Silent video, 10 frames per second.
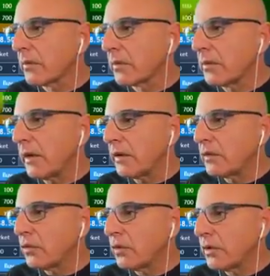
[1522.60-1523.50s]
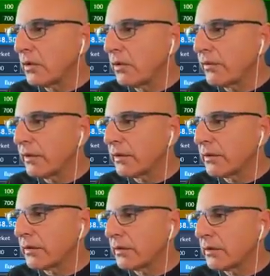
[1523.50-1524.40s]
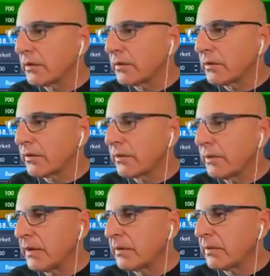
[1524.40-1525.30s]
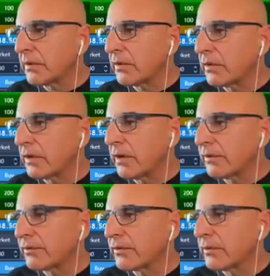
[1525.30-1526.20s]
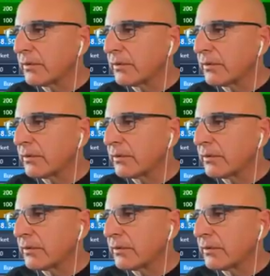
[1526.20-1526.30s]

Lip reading: Take two recovered just a bit, but not enough.